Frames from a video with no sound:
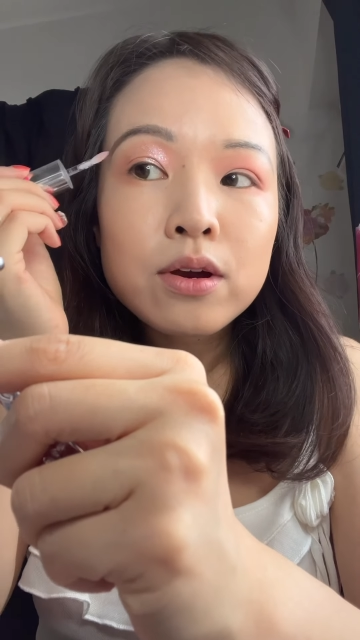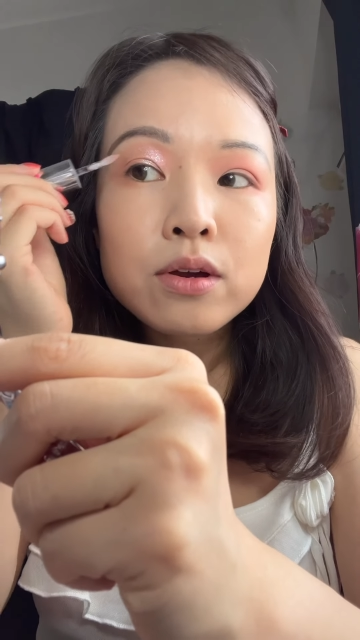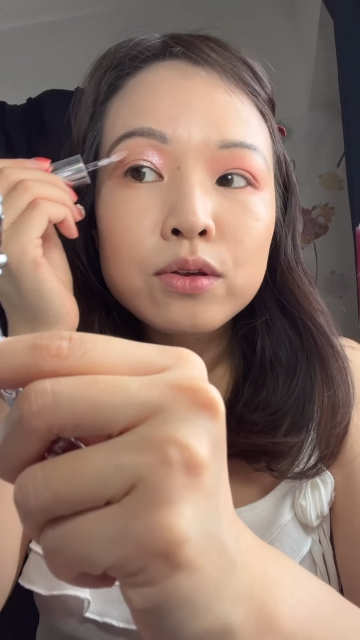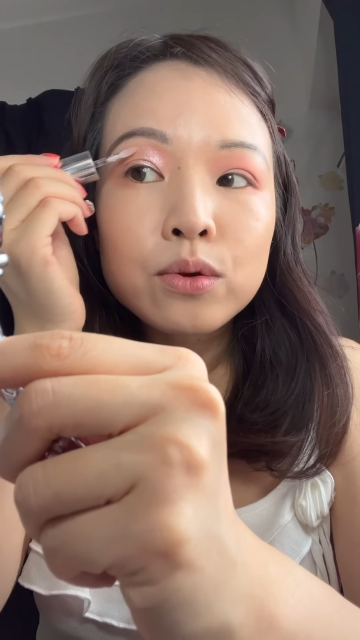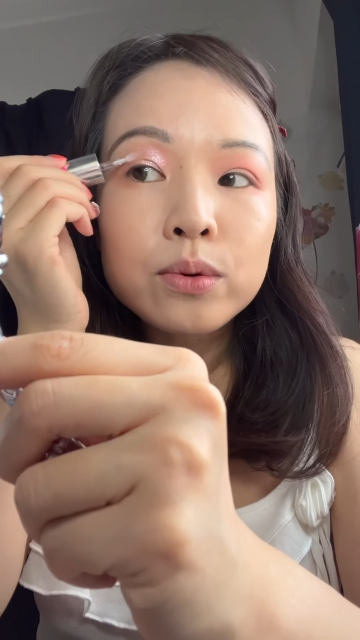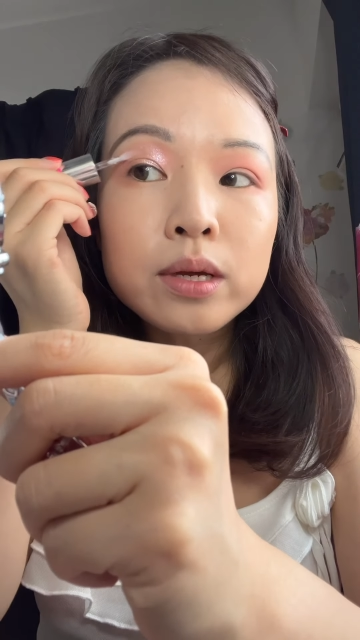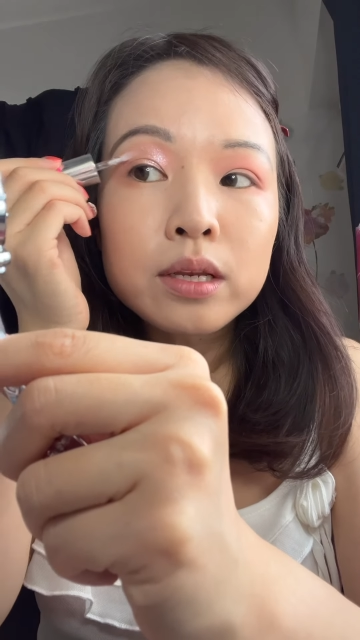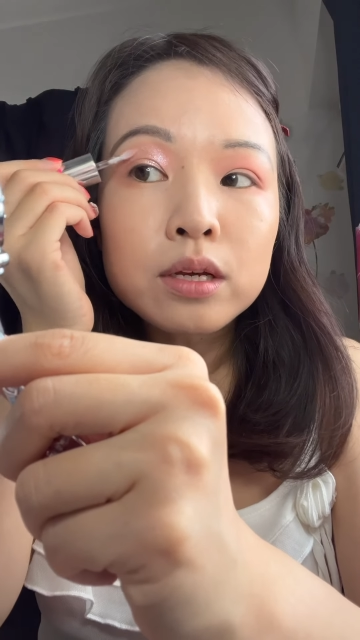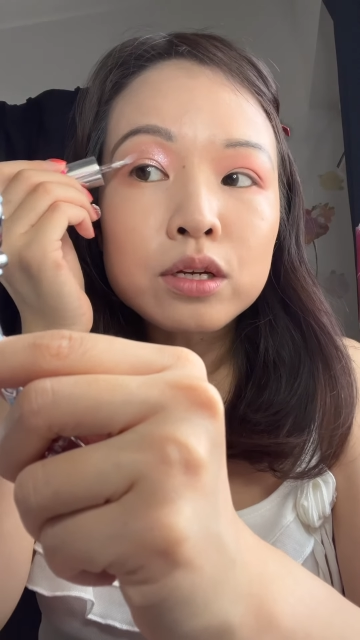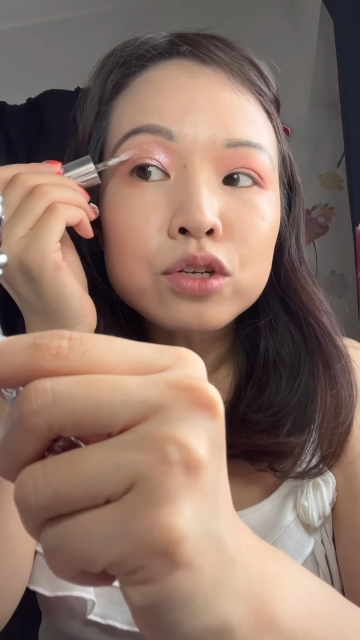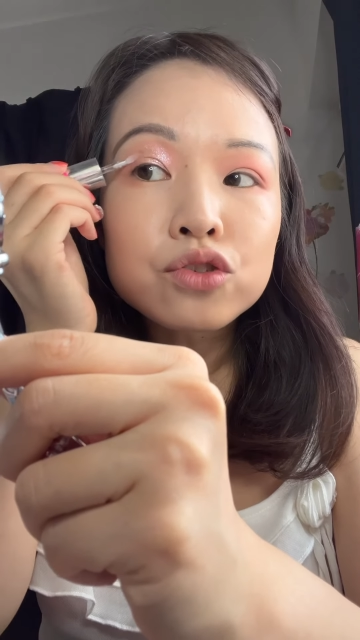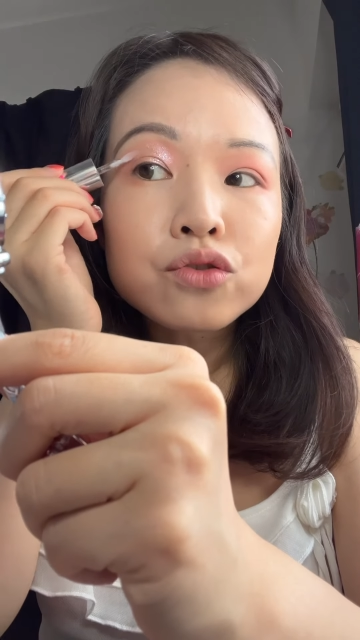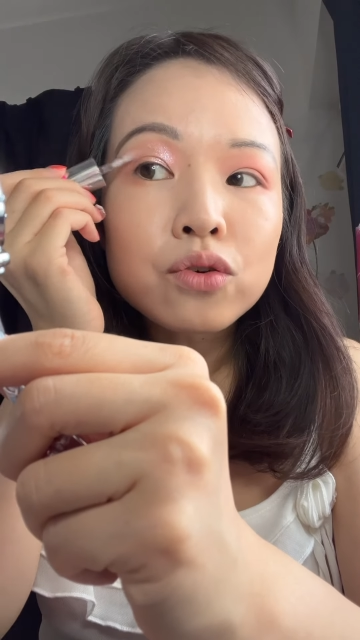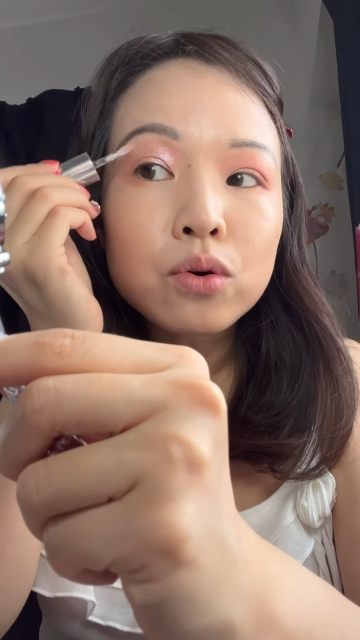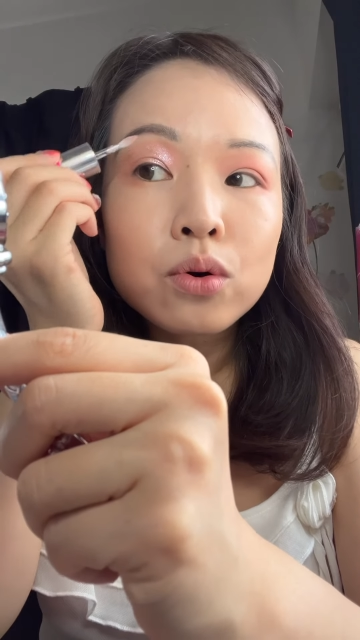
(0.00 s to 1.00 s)
you can
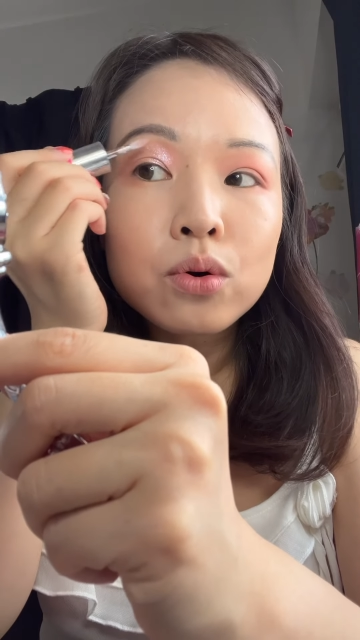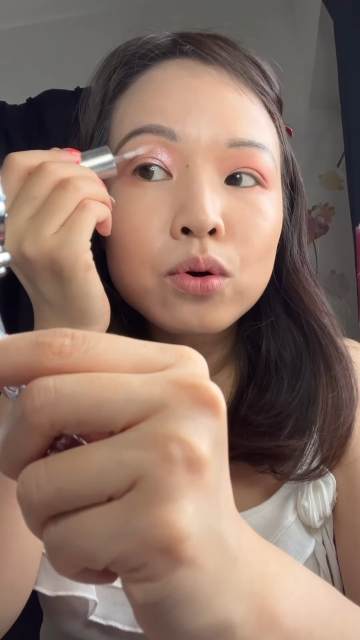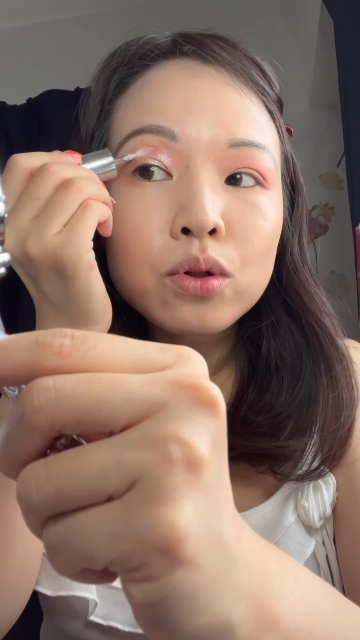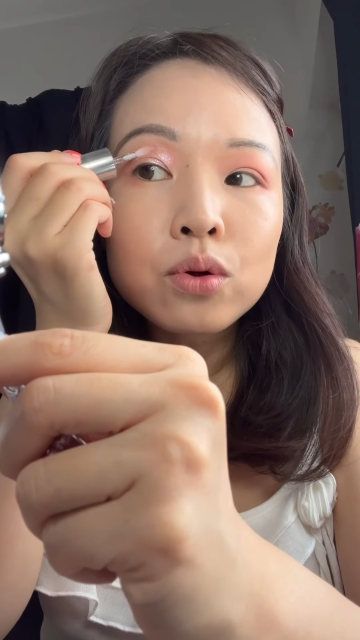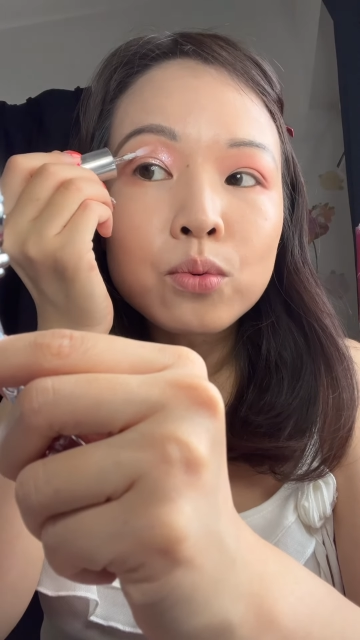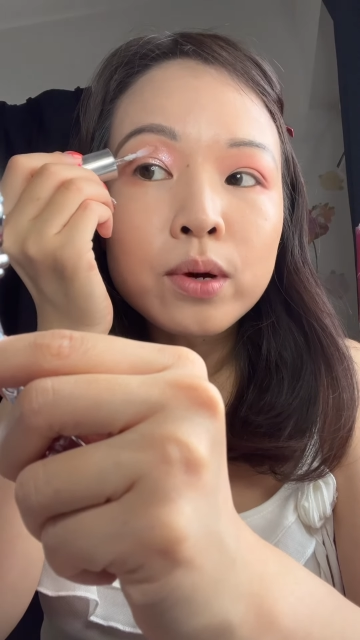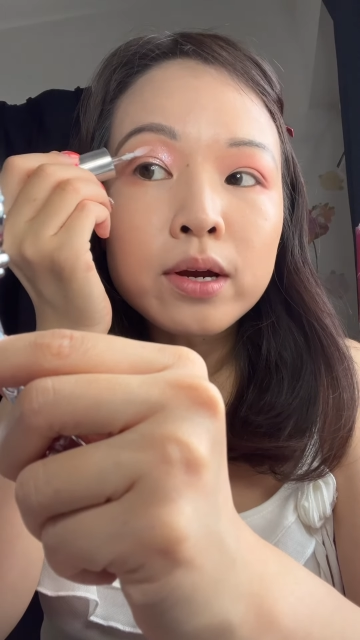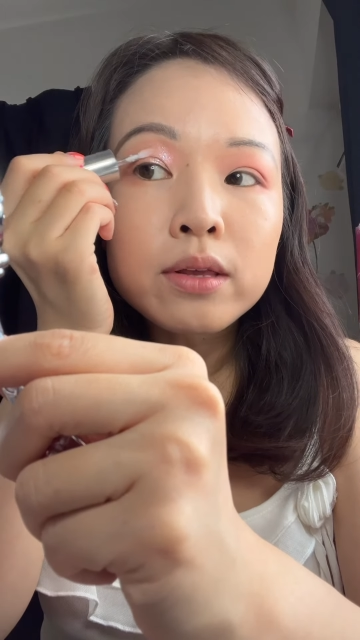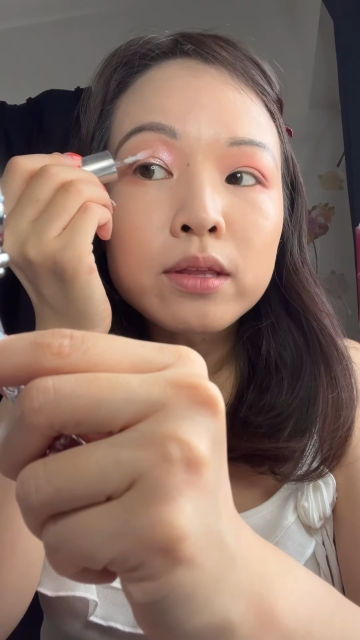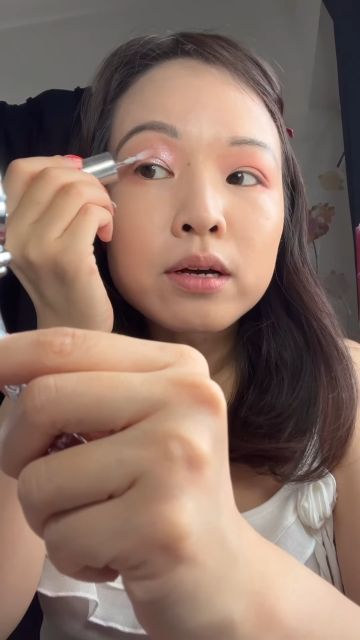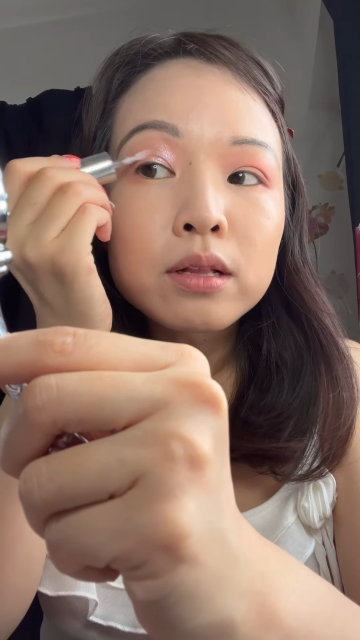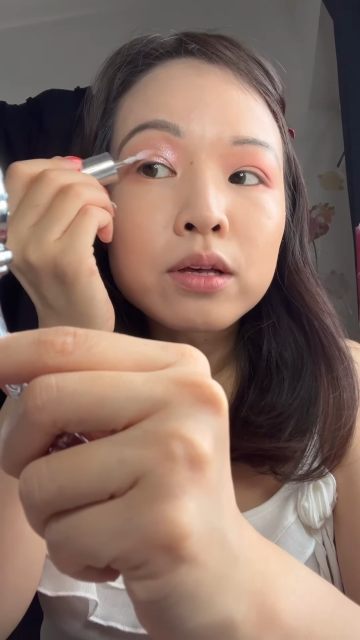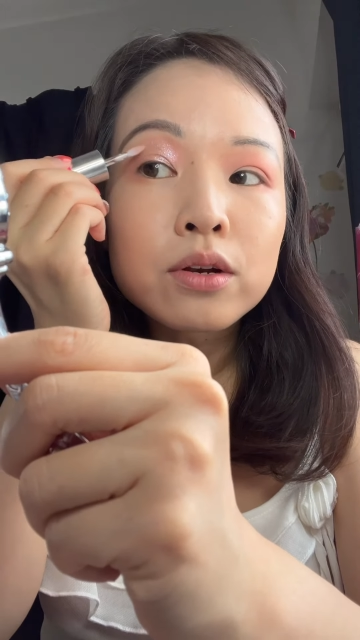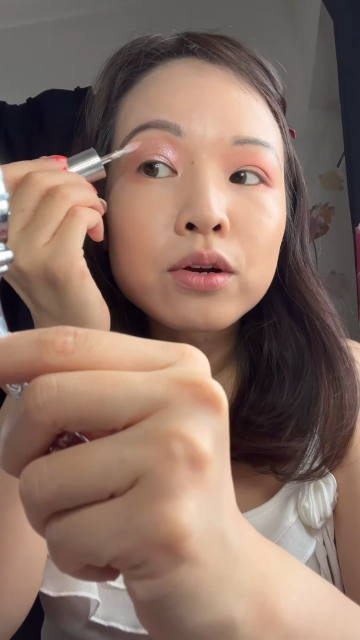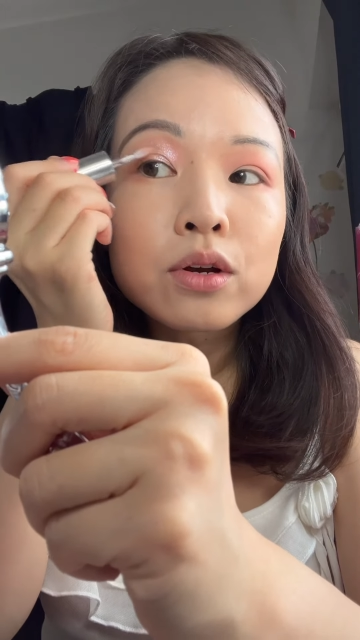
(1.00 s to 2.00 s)
control where the
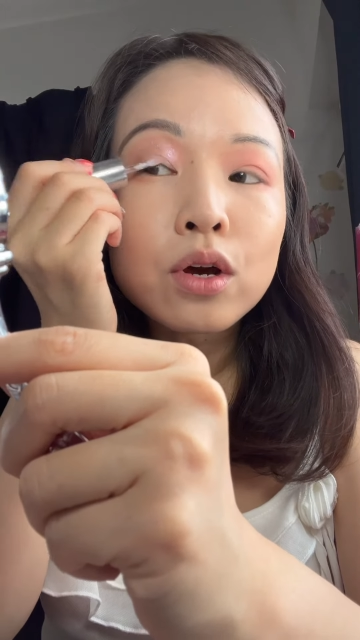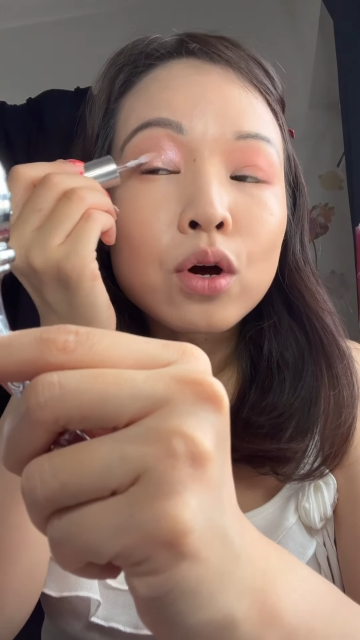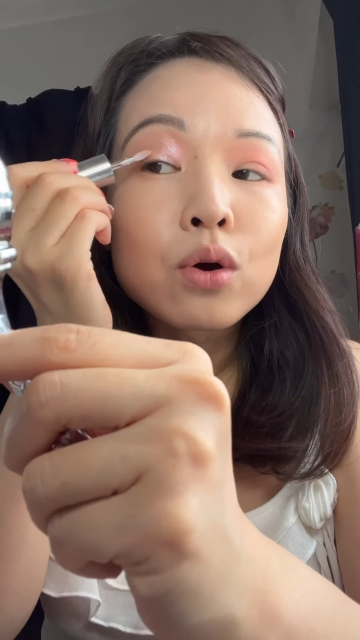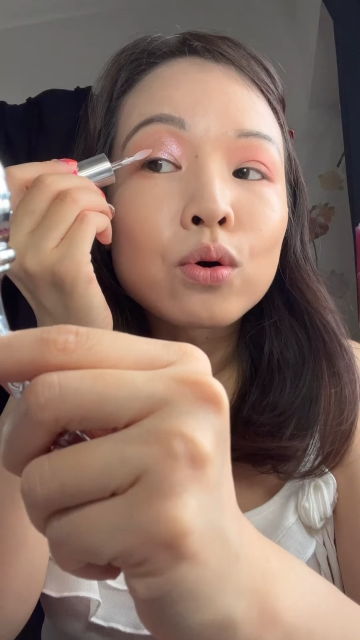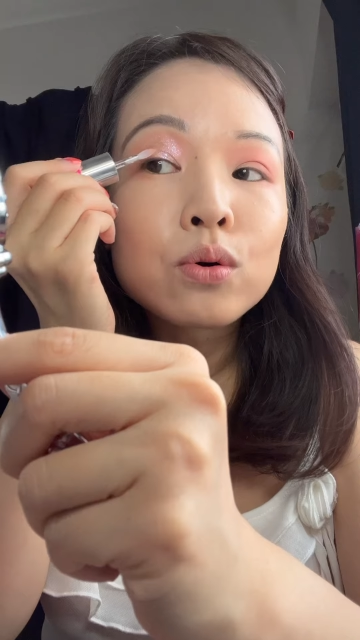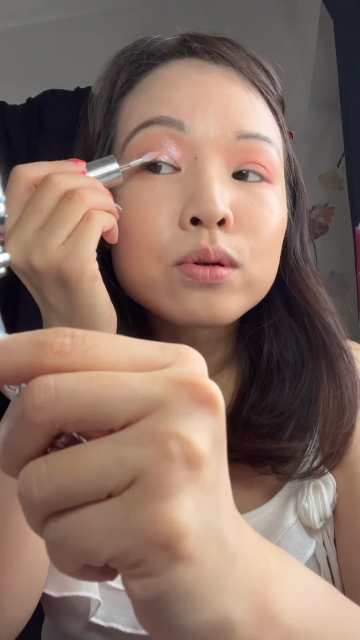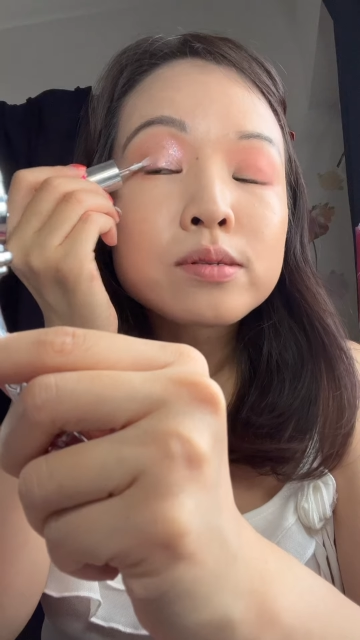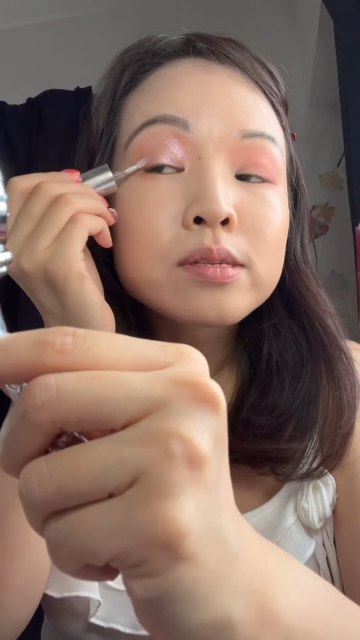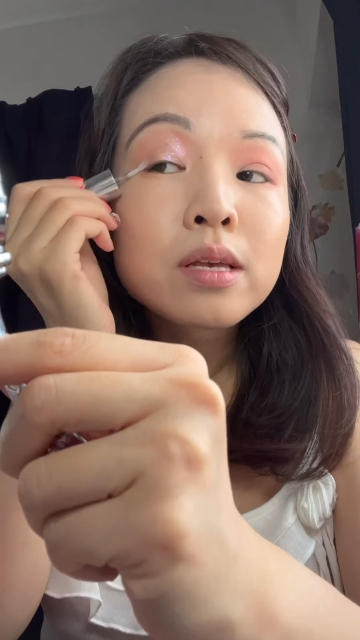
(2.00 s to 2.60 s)
glitter goes.